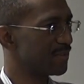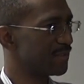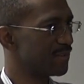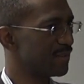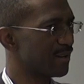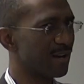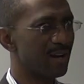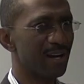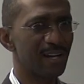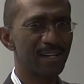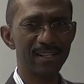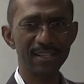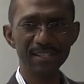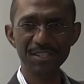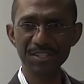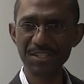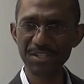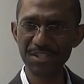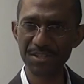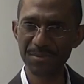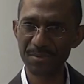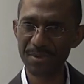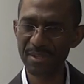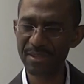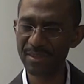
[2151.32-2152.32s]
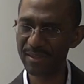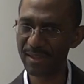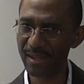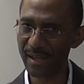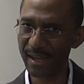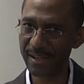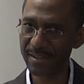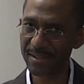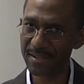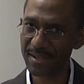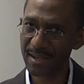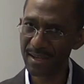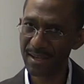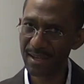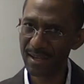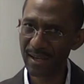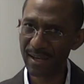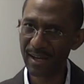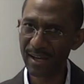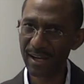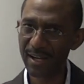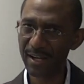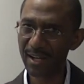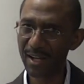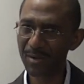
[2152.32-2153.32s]
they're hardly doing that.
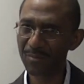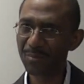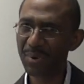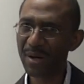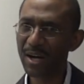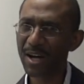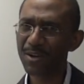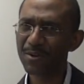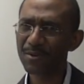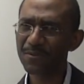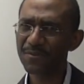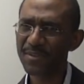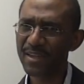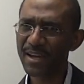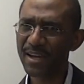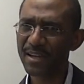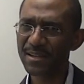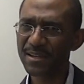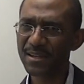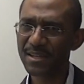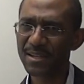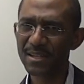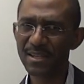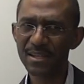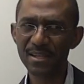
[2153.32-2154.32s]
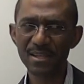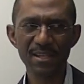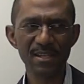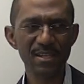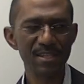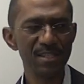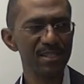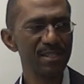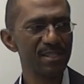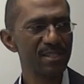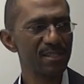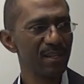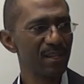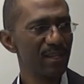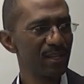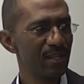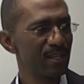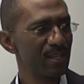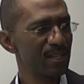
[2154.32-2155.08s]
And part of that is